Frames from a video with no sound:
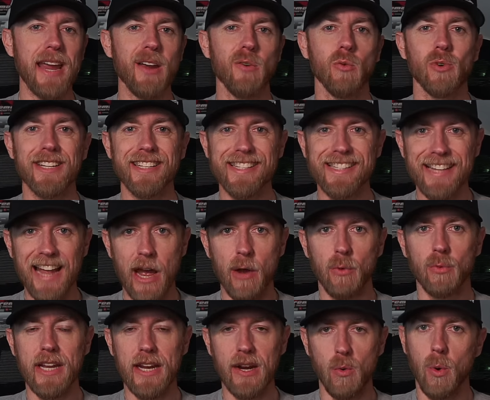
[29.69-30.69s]
a
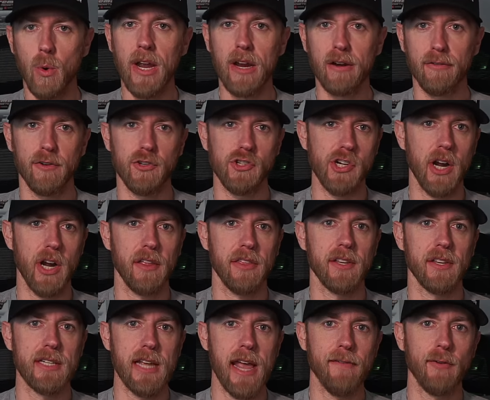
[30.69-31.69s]
resounding way for
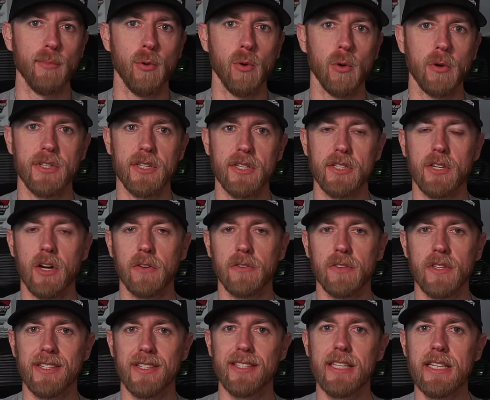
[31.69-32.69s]
Jonathan Davenport to start
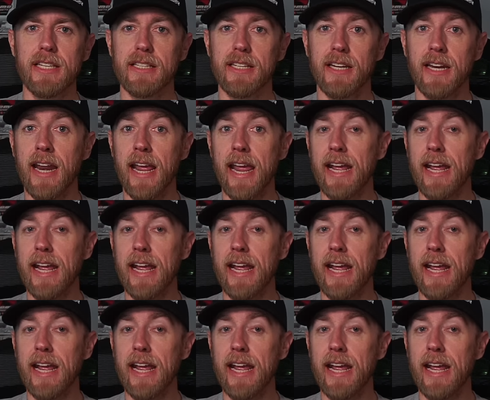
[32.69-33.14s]
the season and